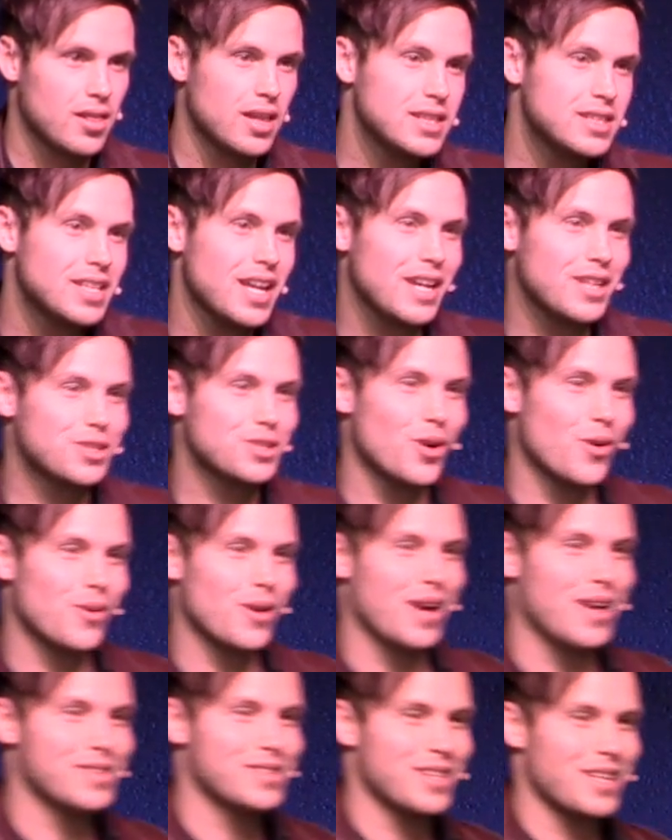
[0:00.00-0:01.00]
Let's take
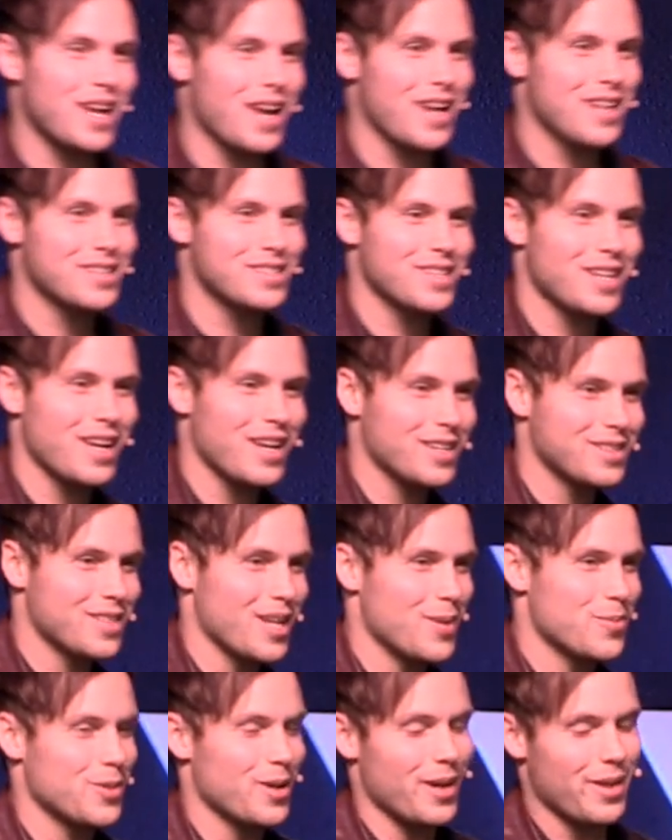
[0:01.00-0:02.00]
Jonah as a case
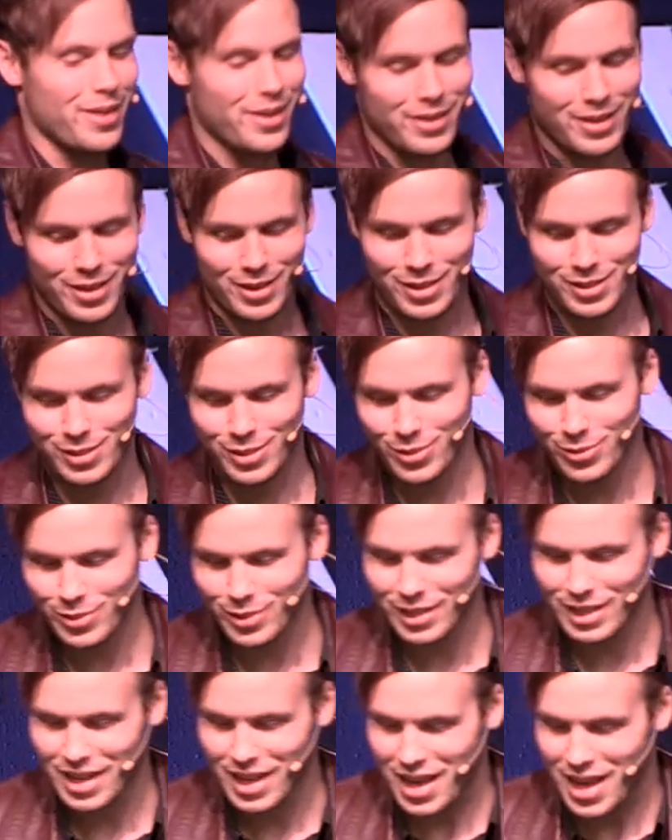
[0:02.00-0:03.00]
example. I think that this will
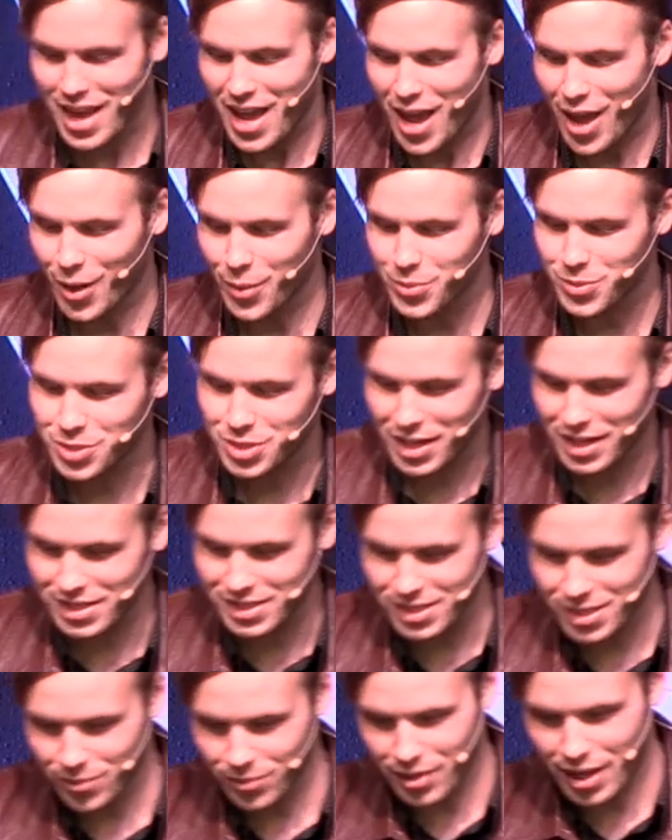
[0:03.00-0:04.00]
really help
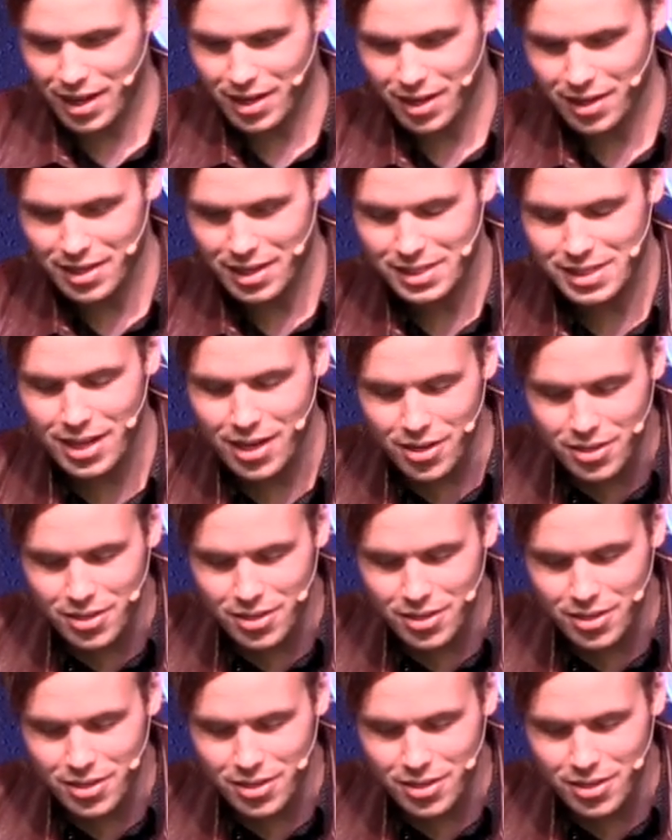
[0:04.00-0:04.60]
shed some light on this.